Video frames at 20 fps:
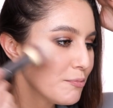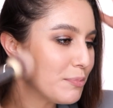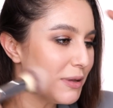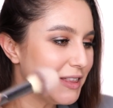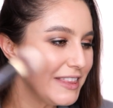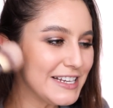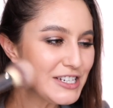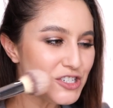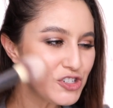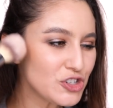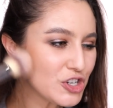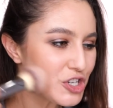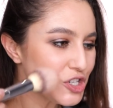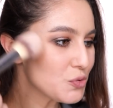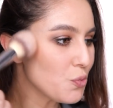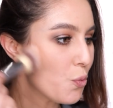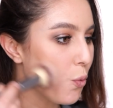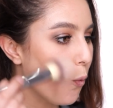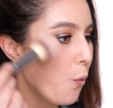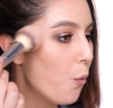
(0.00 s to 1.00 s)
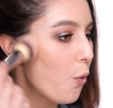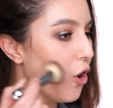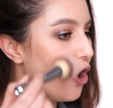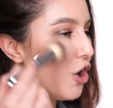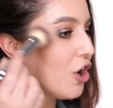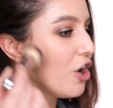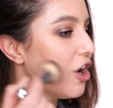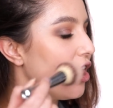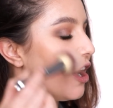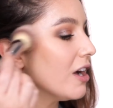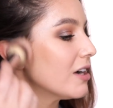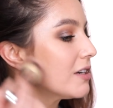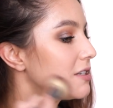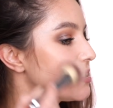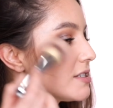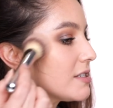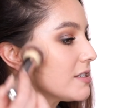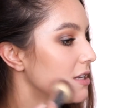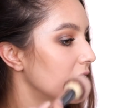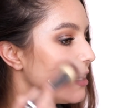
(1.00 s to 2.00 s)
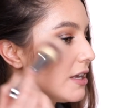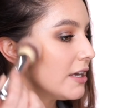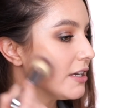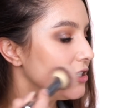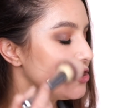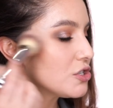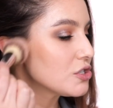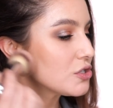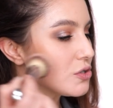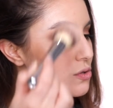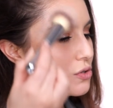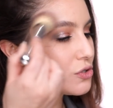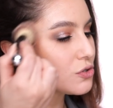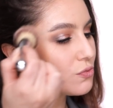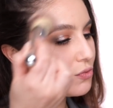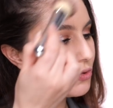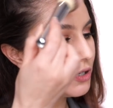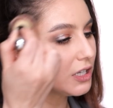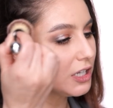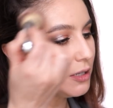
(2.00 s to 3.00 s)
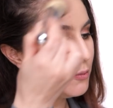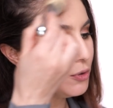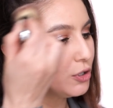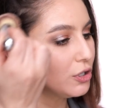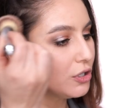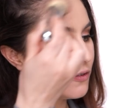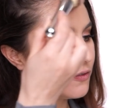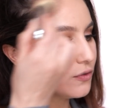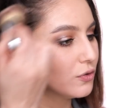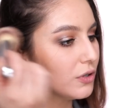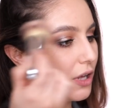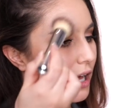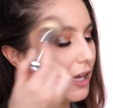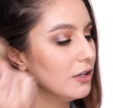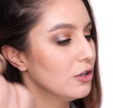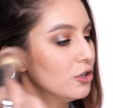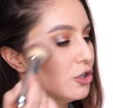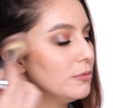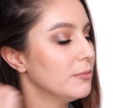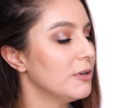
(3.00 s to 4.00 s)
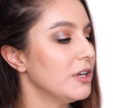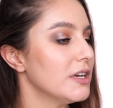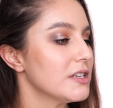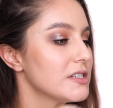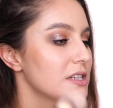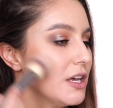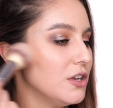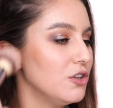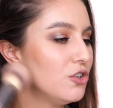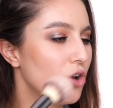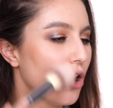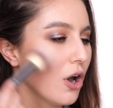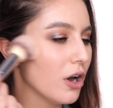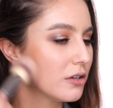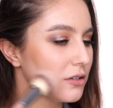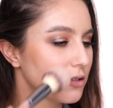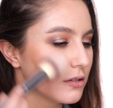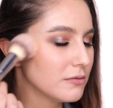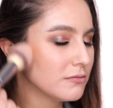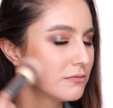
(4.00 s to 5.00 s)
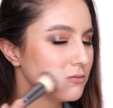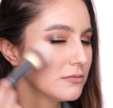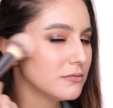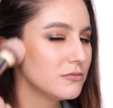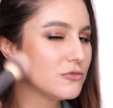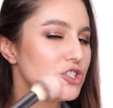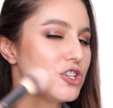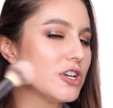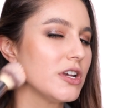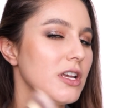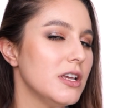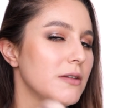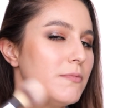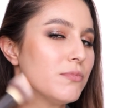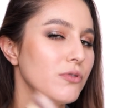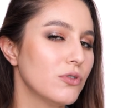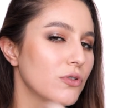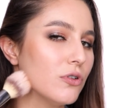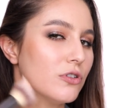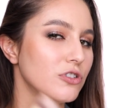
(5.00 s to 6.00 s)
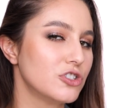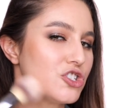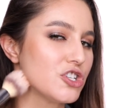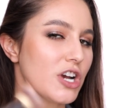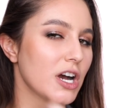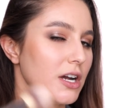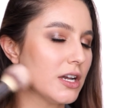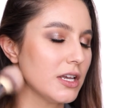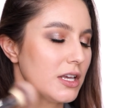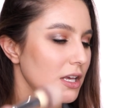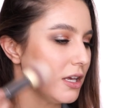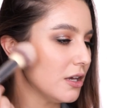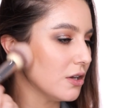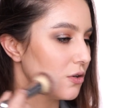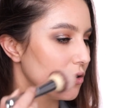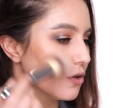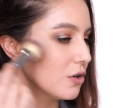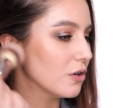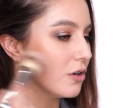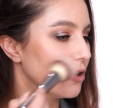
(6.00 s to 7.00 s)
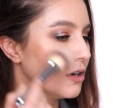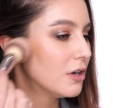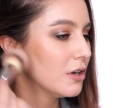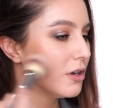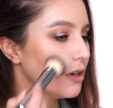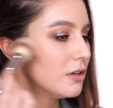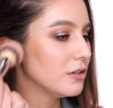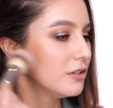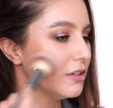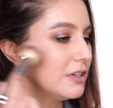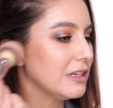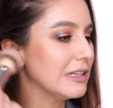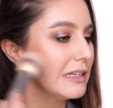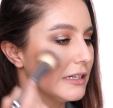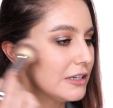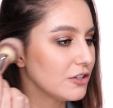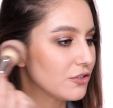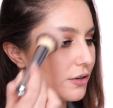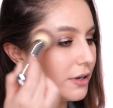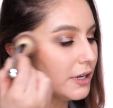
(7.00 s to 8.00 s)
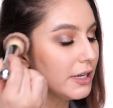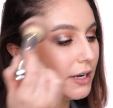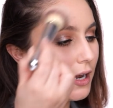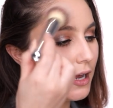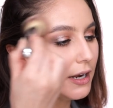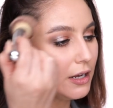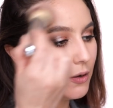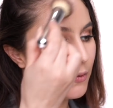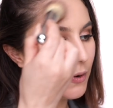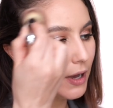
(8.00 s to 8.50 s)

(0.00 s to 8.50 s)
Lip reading: but this just works. It just looks really beautiful and luminous and not cheap or chunky or glittery in any